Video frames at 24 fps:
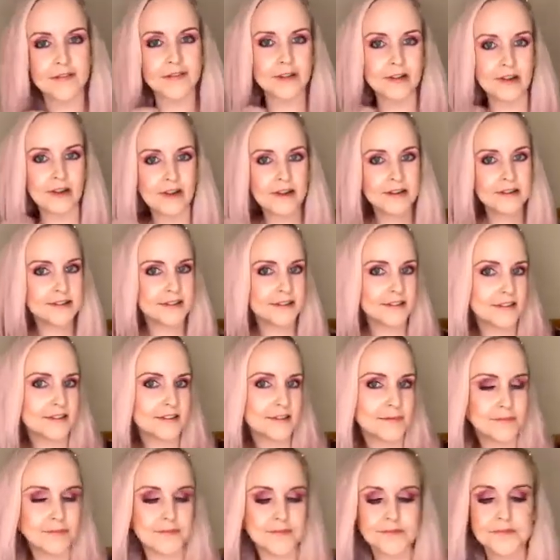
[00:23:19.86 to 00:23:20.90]

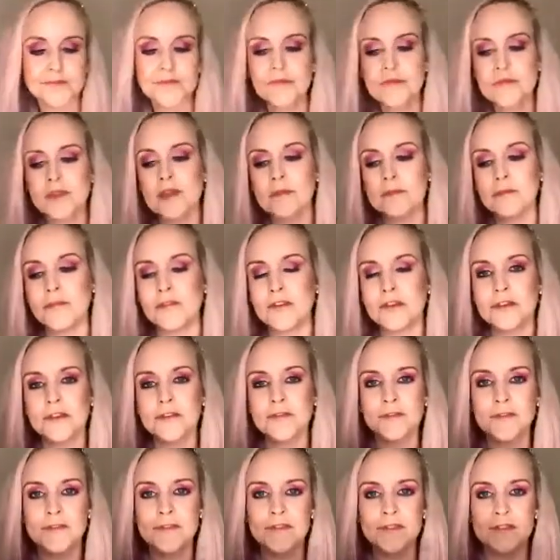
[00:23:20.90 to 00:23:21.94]
last, but the
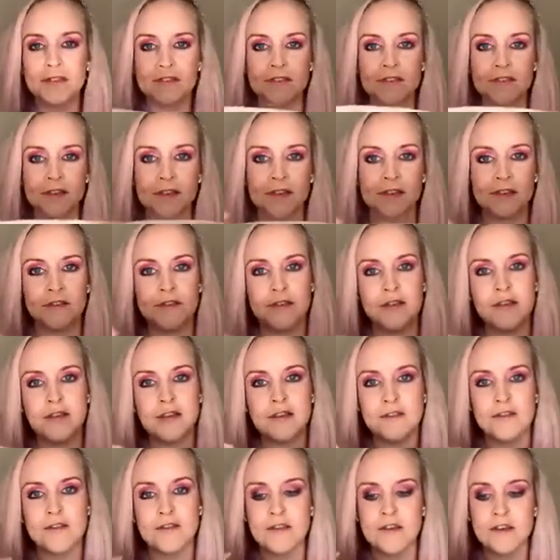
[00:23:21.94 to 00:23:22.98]
difference is
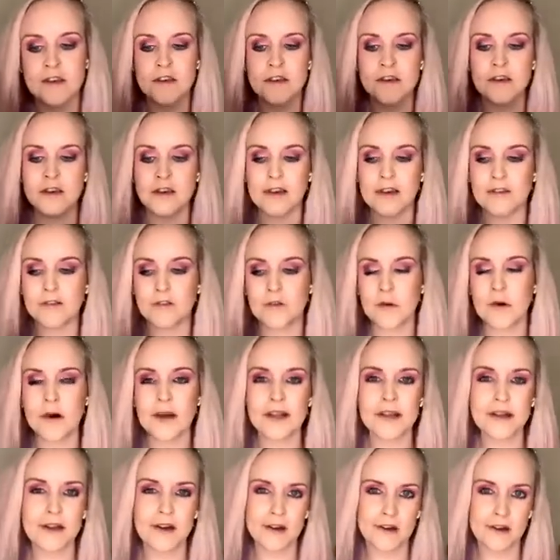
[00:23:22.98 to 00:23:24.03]
it's
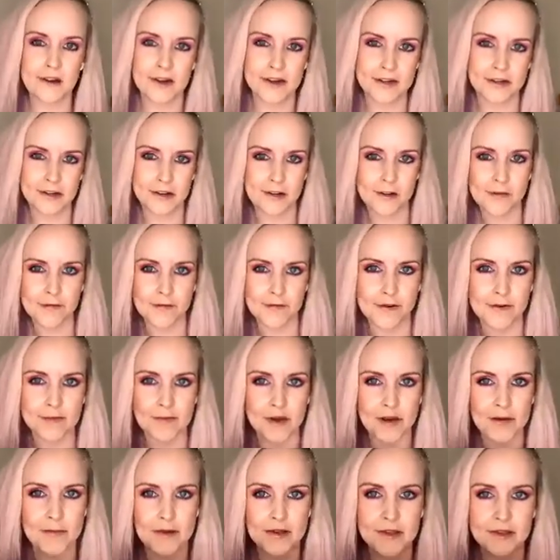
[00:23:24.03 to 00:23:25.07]
quite cut like Nova in
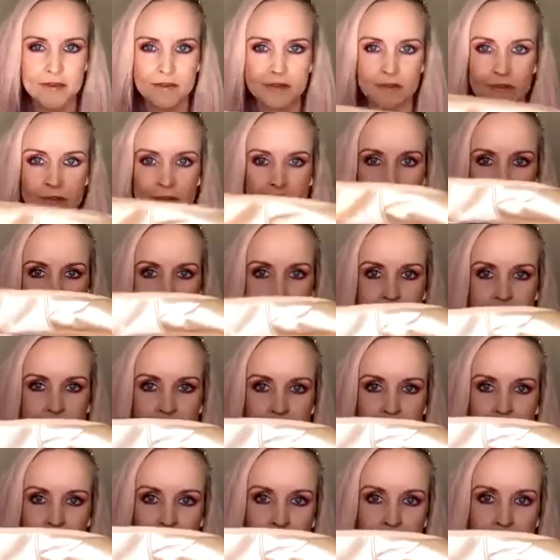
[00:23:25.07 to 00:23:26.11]
my opinion, because it has the
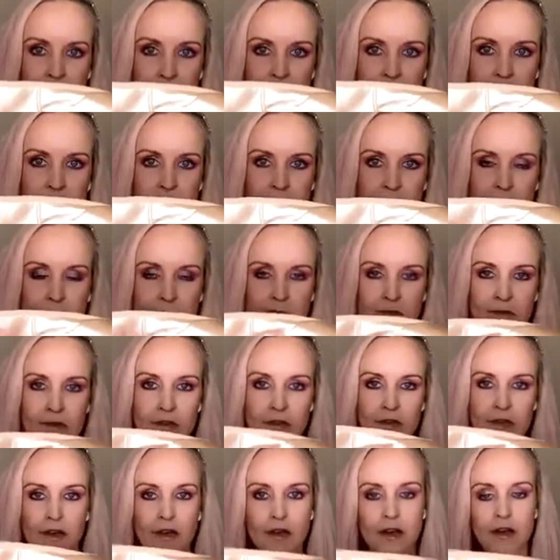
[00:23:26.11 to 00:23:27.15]
lower heel
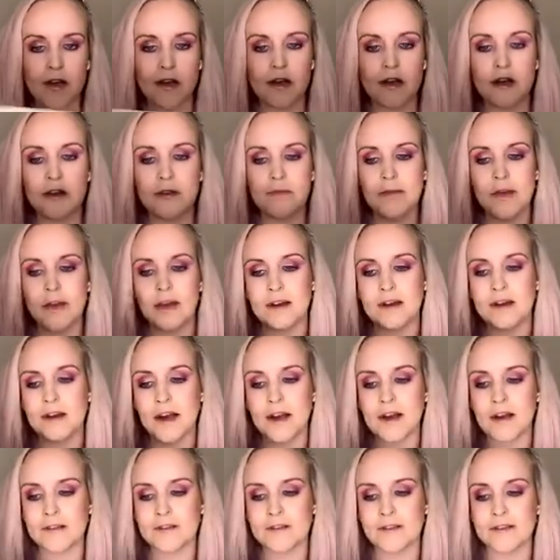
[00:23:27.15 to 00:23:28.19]
and it
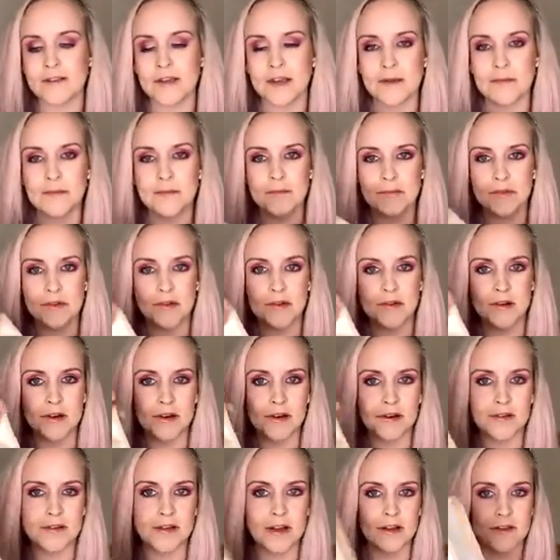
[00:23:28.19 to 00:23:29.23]
has the same kind
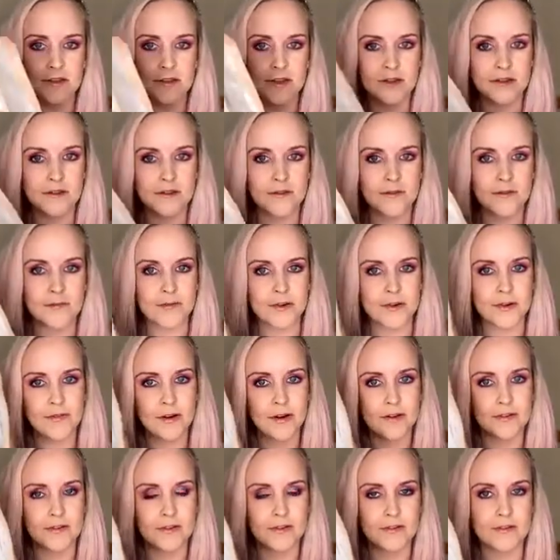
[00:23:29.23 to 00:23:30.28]
of satin as
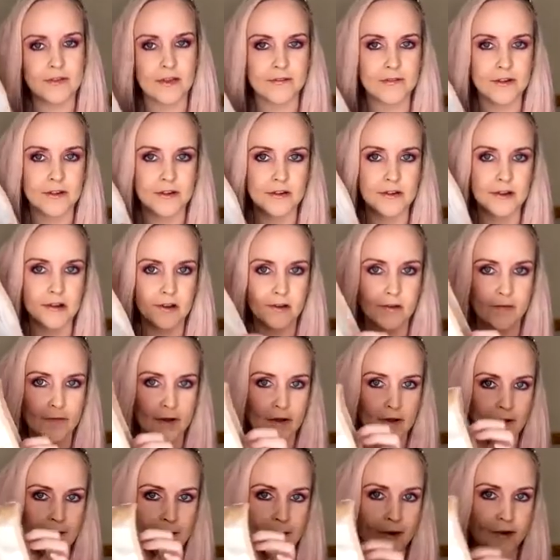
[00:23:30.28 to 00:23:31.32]
3007 and
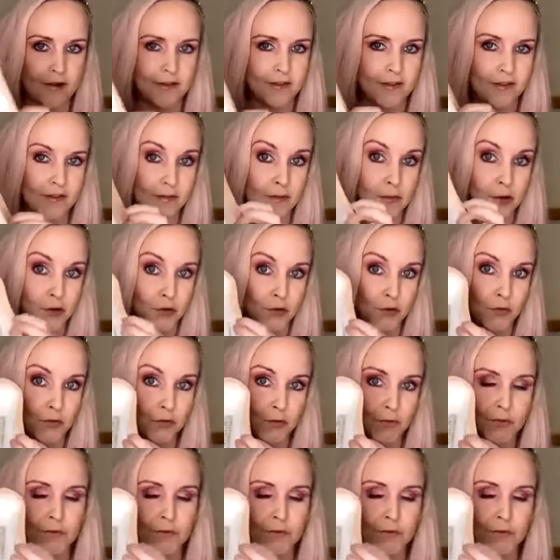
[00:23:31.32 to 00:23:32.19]
Nova. It's very smooth,